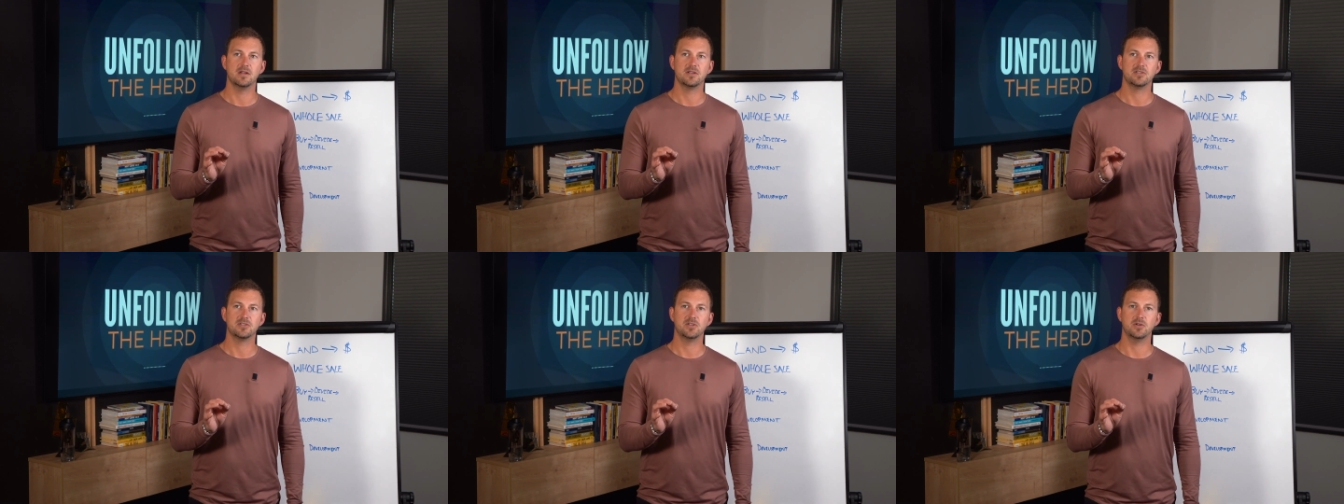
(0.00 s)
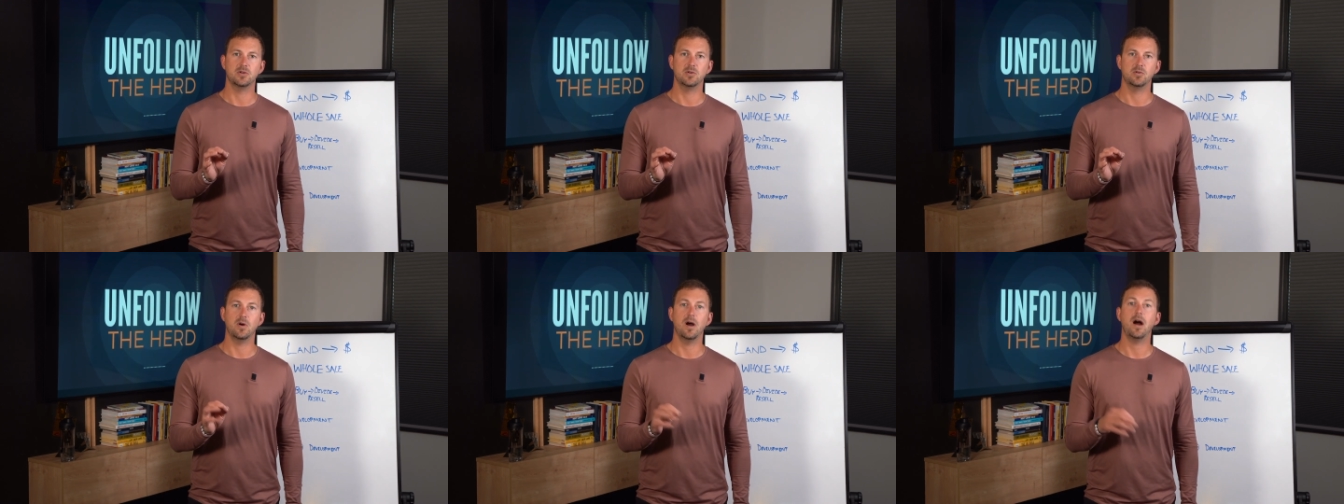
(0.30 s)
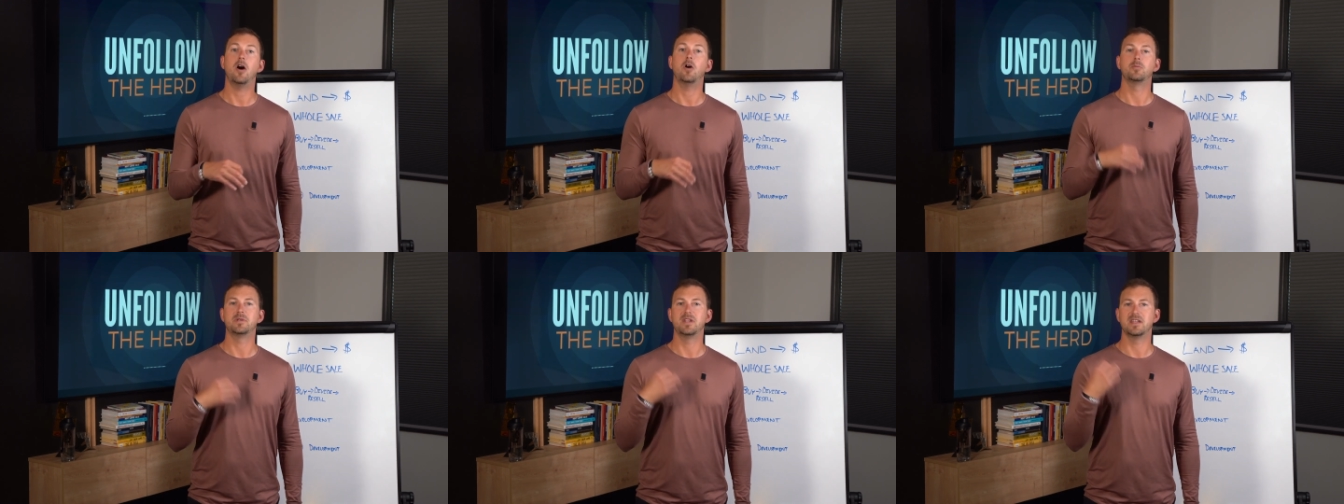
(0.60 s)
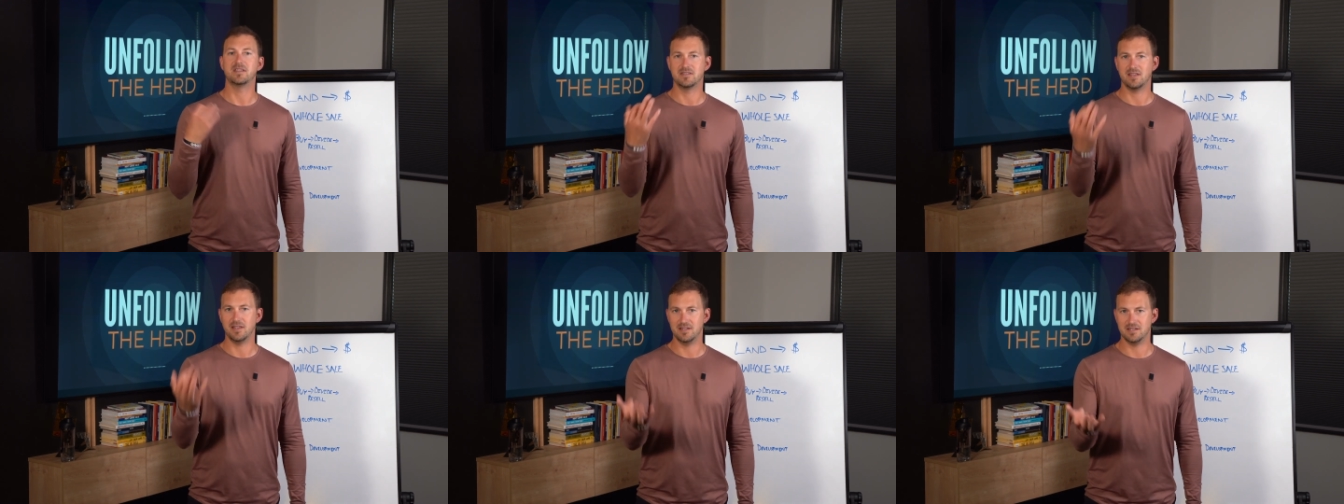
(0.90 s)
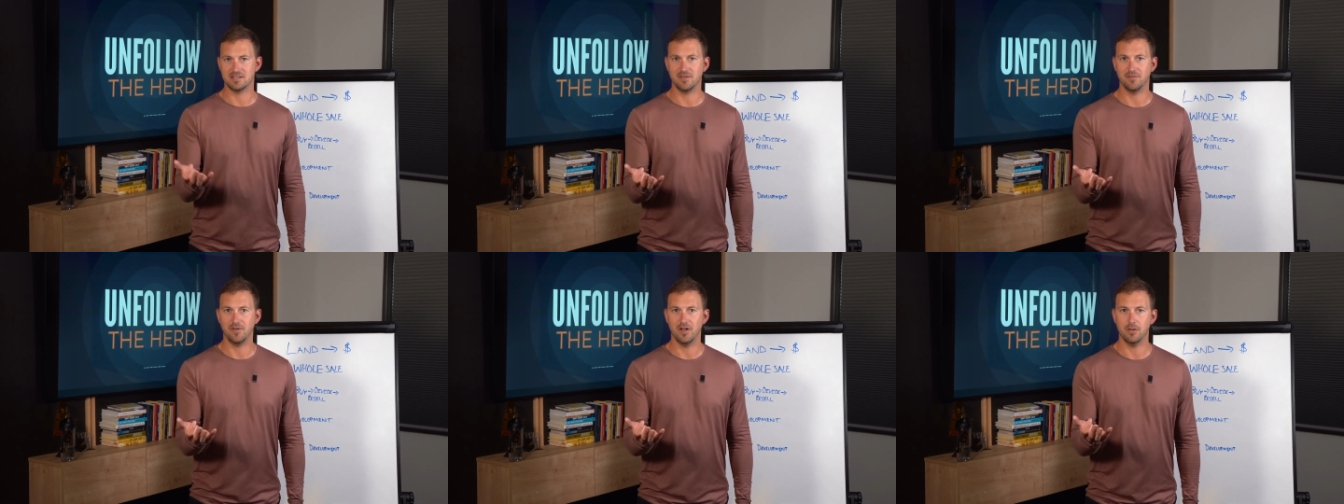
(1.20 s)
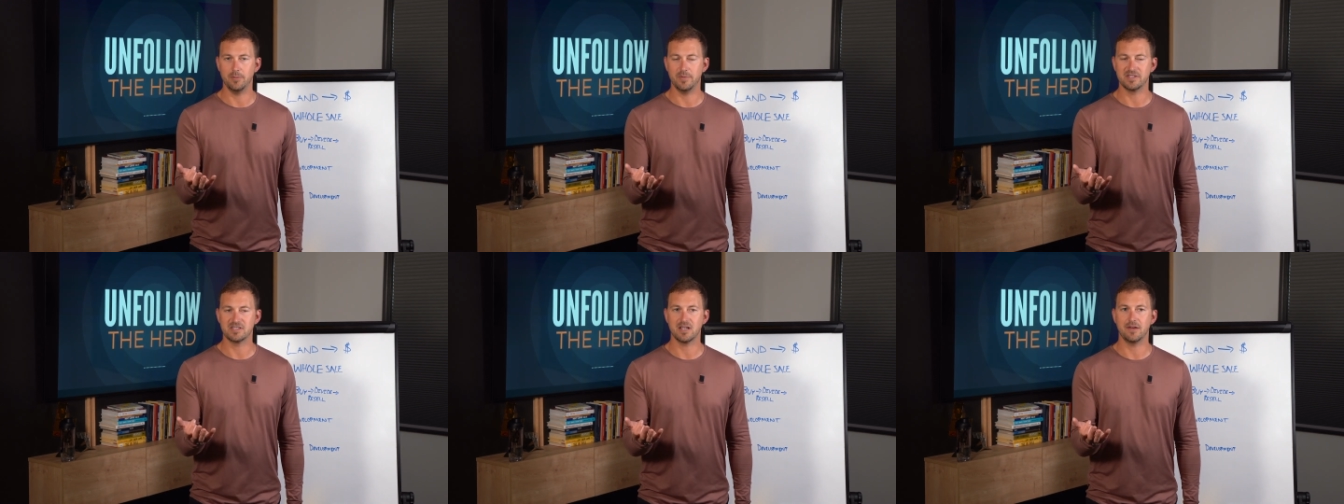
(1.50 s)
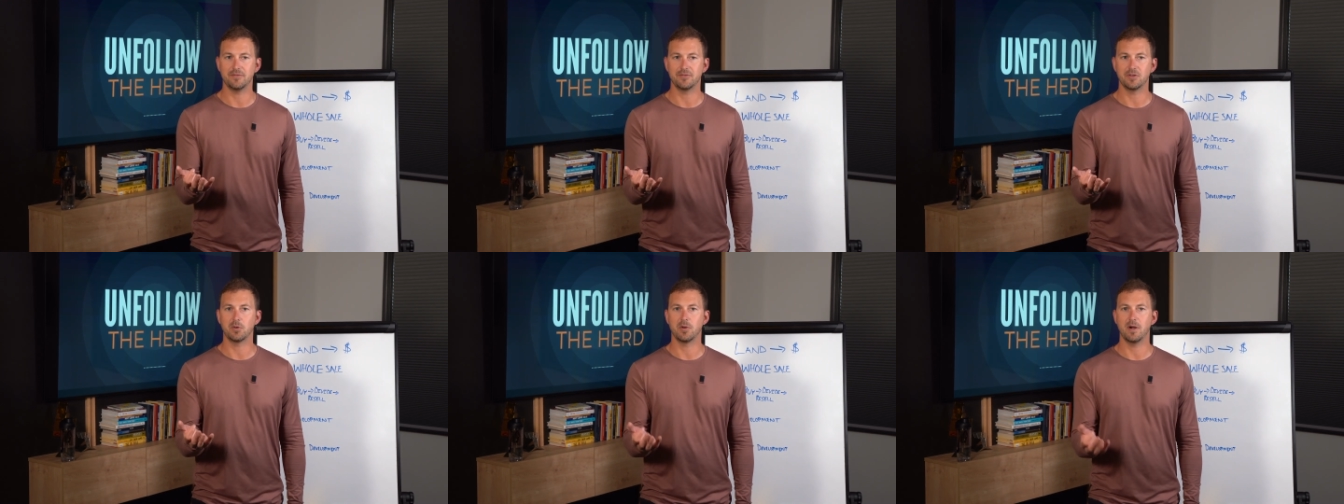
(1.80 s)
to help get these developments
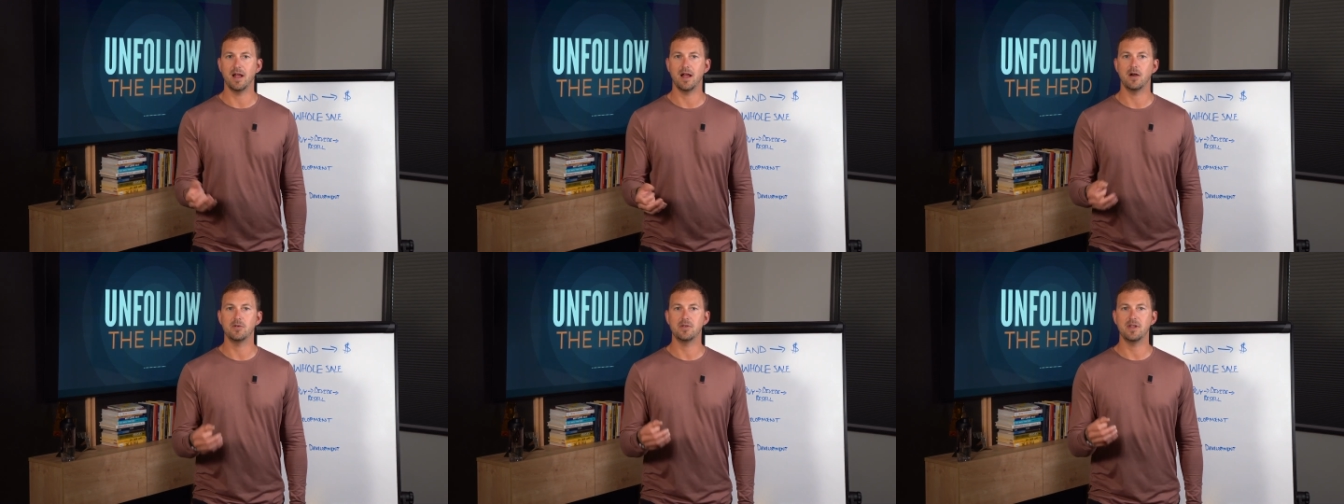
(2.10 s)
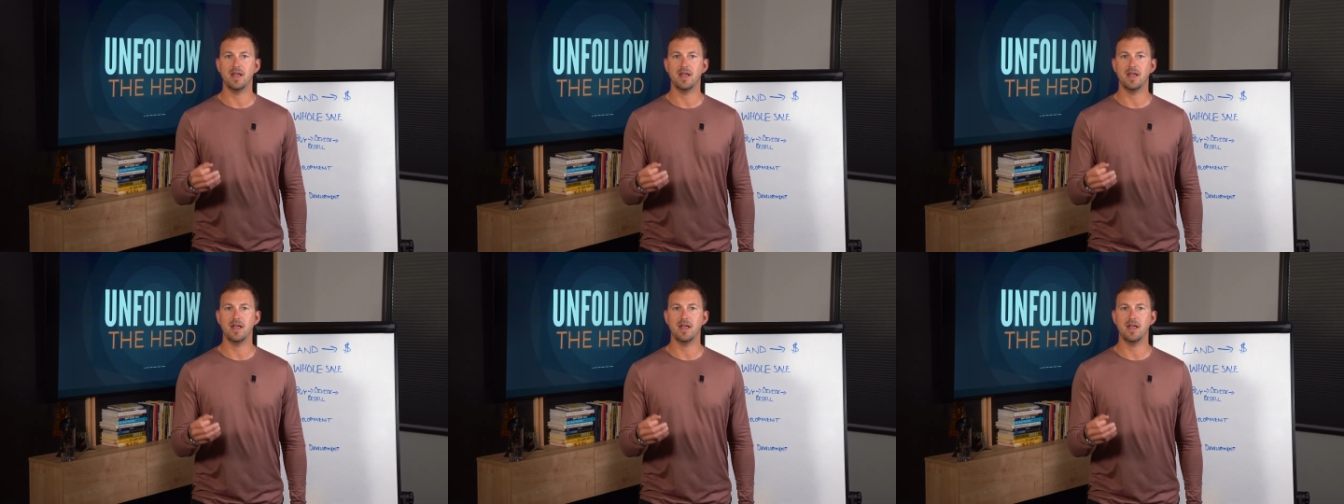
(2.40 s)
off the ground